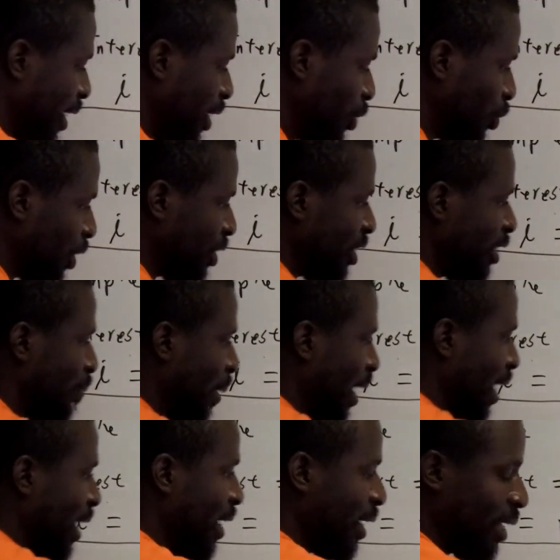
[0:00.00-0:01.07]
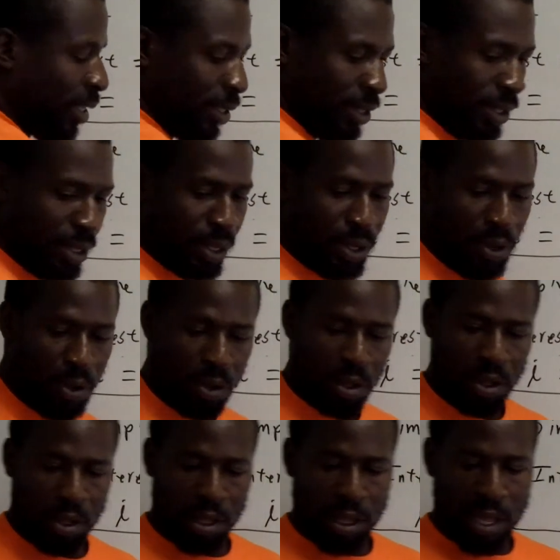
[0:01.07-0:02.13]
the interest is paid
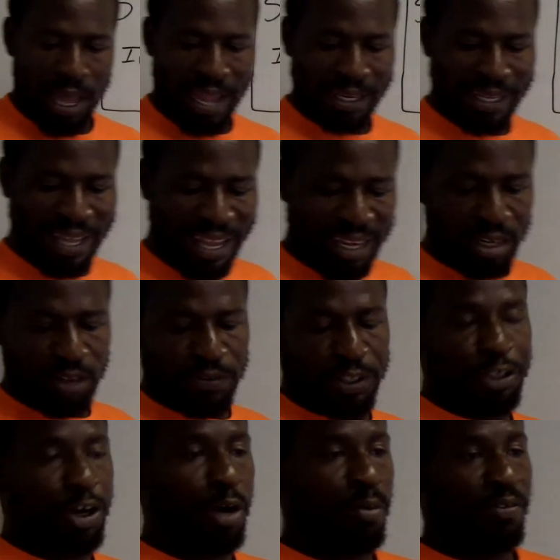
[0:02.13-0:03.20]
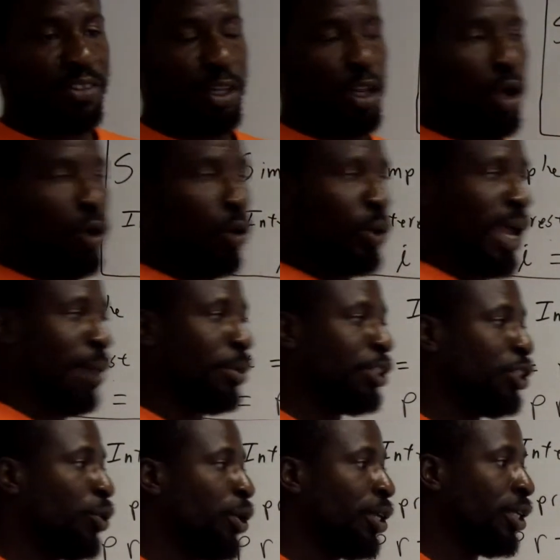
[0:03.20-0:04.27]
at the end of the term of the loan at
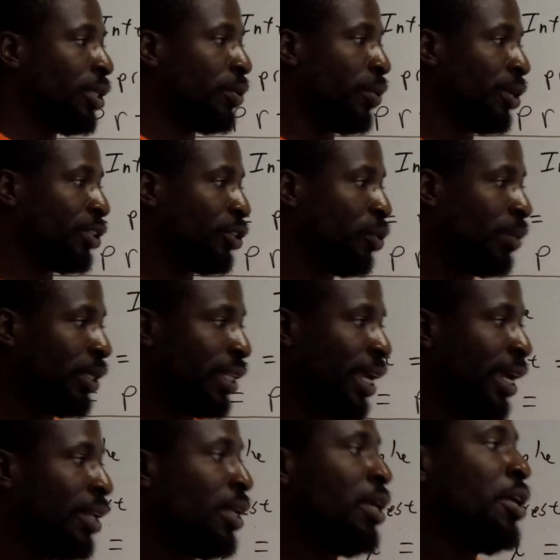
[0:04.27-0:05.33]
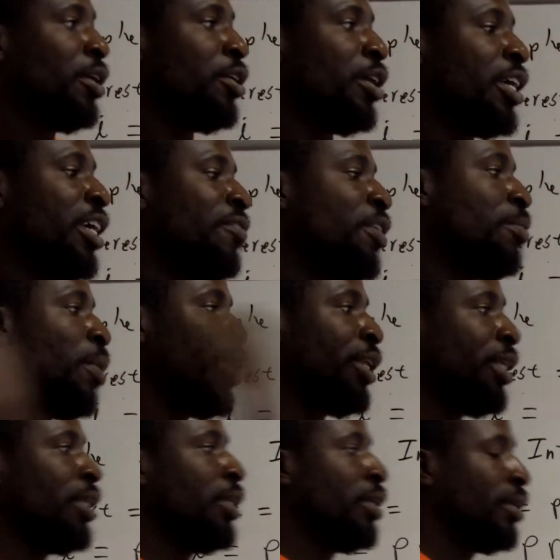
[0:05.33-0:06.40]
maturity. We're assuming that you're given
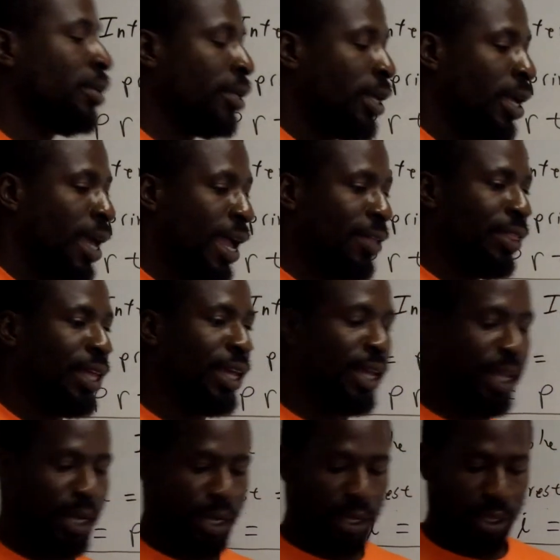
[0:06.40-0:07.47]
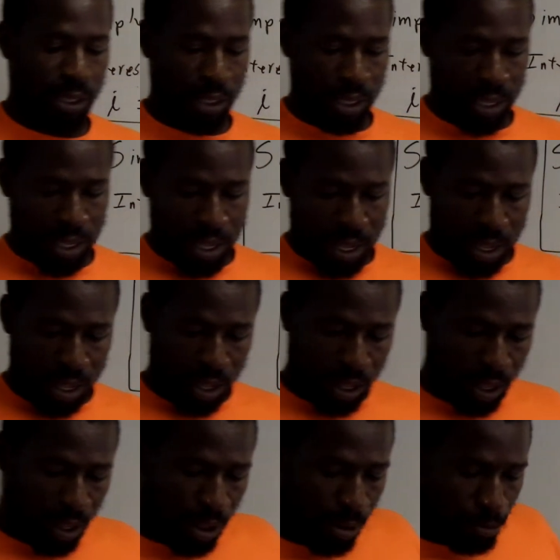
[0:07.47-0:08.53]
money and then
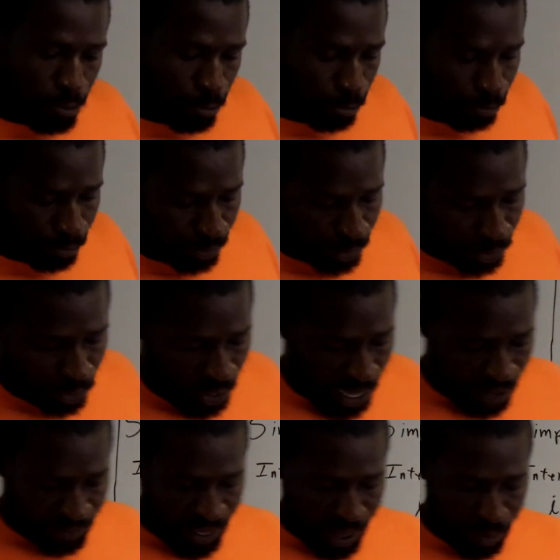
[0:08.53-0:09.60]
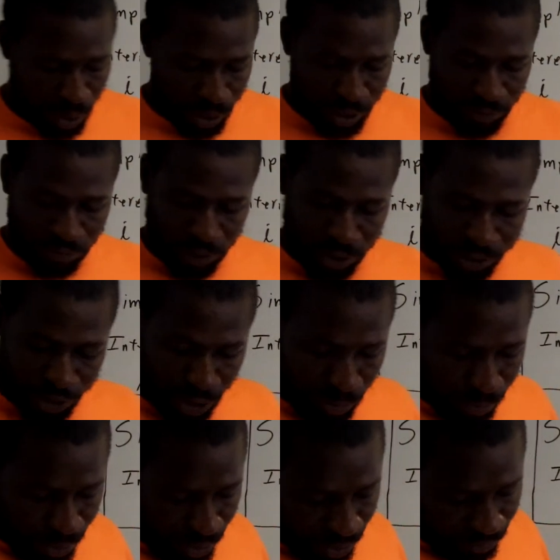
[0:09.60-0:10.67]
you have that money for a
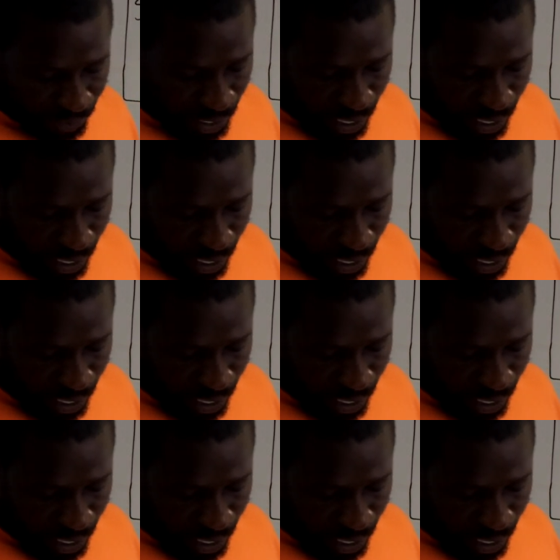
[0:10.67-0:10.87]
certain period of